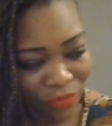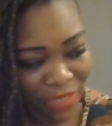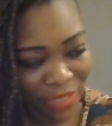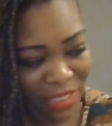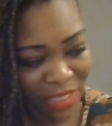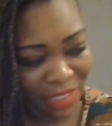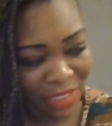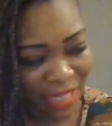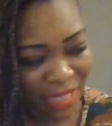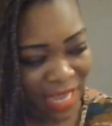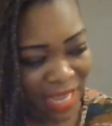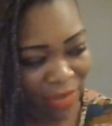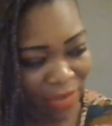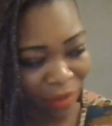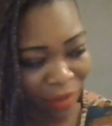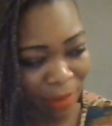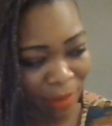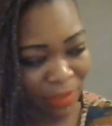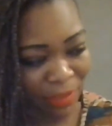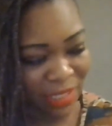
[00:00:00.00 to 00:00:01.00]
a snake
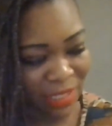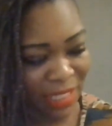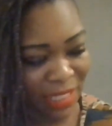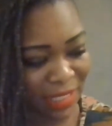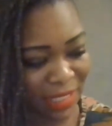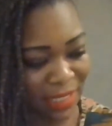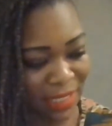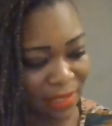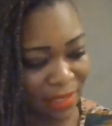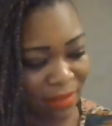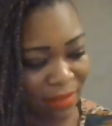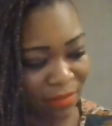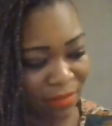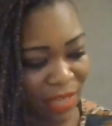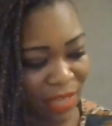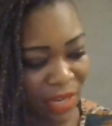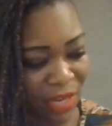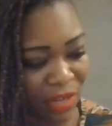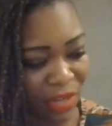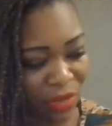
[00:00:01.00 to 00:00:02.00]
represents,
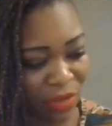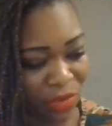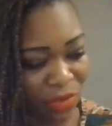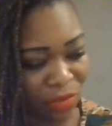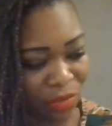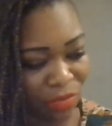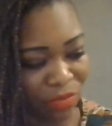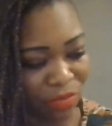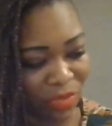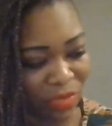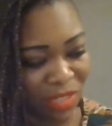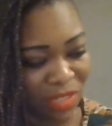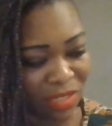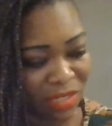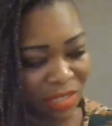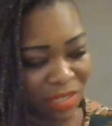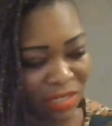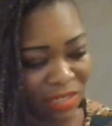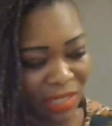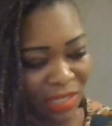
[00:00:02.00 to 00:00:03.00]

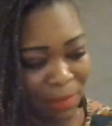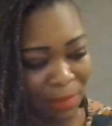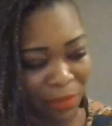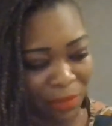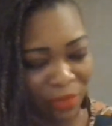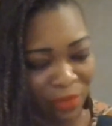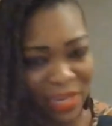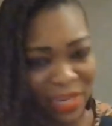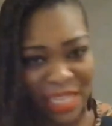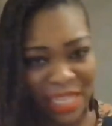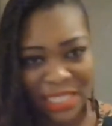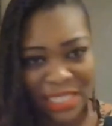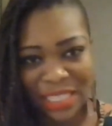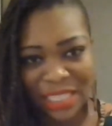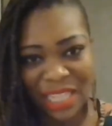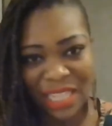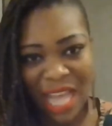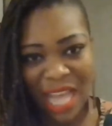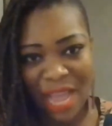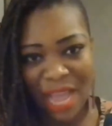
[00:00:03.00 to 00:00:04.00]
slippery,
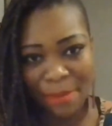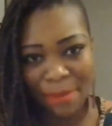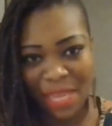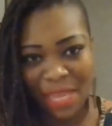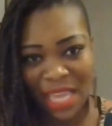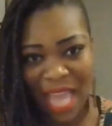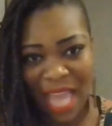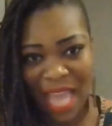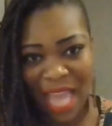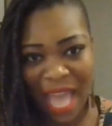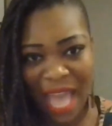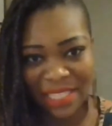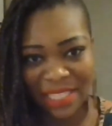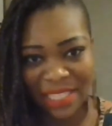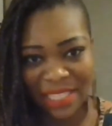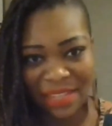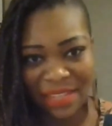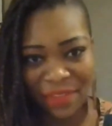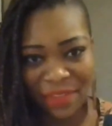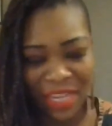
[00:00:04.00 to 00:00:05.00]
slimy
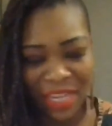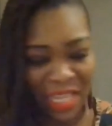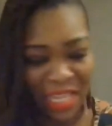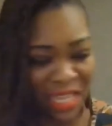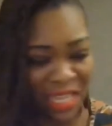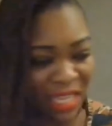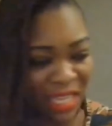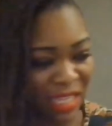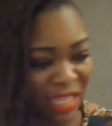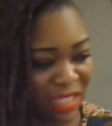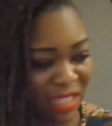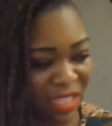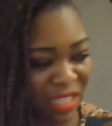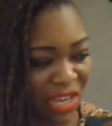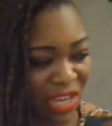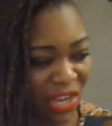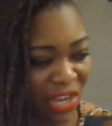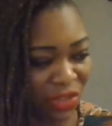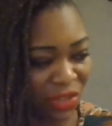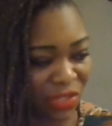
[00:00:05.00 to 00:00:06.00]
activities,
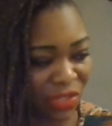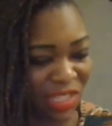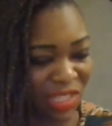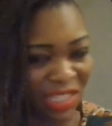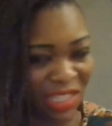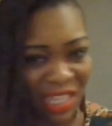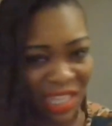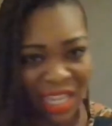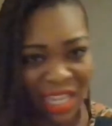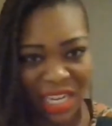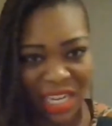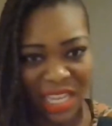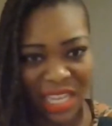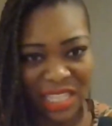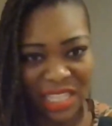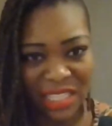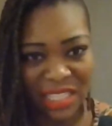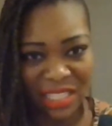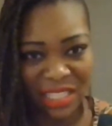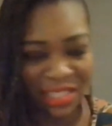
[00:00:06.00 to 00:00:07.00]

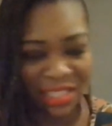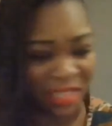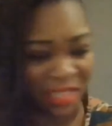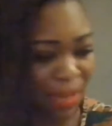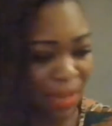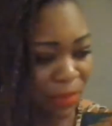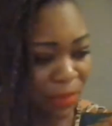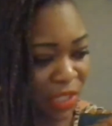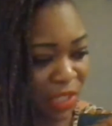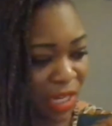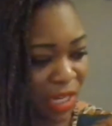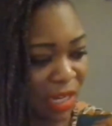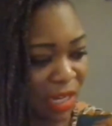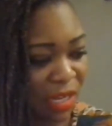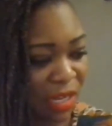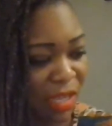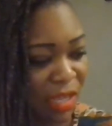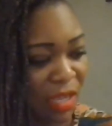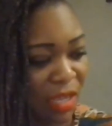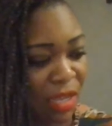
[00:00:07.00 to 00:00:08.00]
slickness, deception.
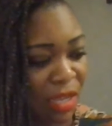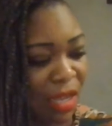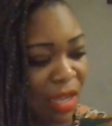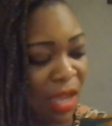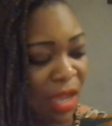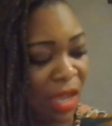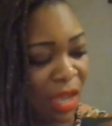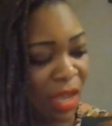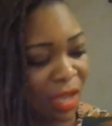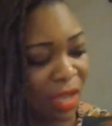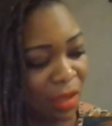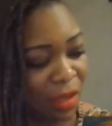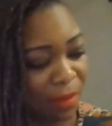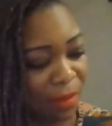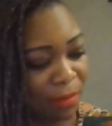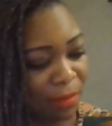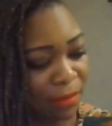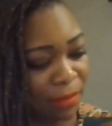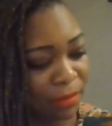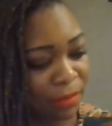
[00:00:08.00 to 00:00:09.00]

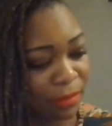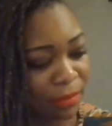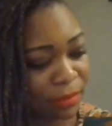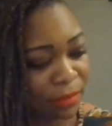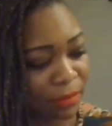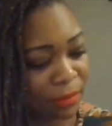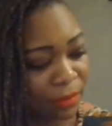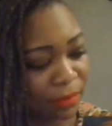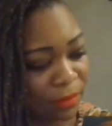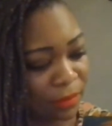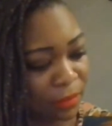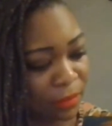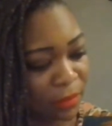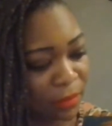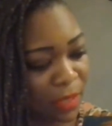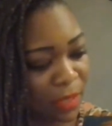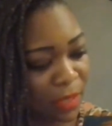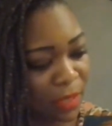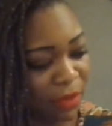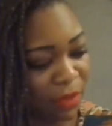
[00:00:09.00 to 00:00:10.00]
Um,
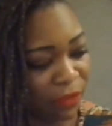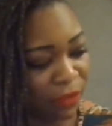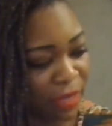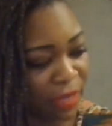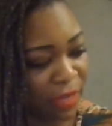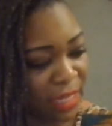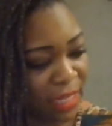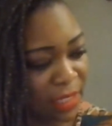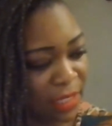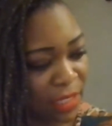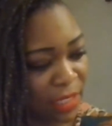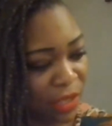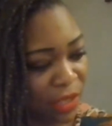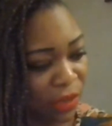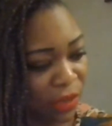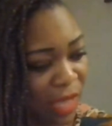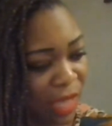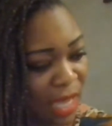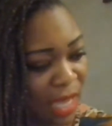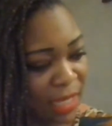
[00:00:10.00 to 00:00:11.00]
Let me read to
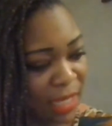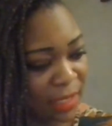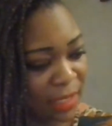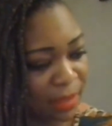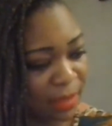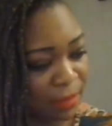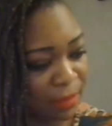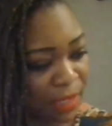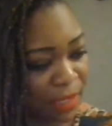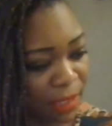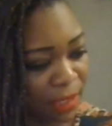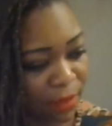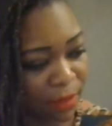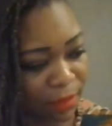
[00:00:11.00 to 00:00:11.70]
you guys something.